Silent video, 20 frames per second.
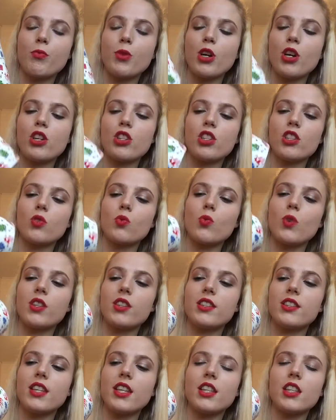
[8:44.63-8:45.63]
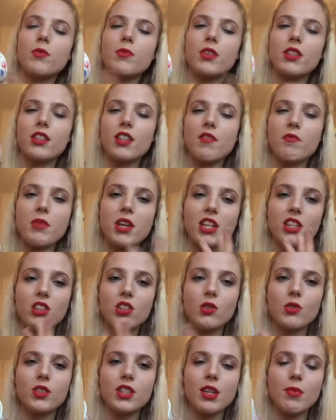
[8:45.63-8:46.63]
purchased one since because they've been
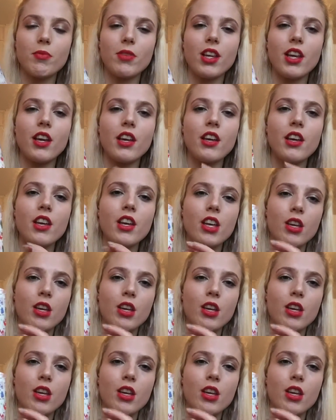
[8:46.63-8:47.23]
too similar.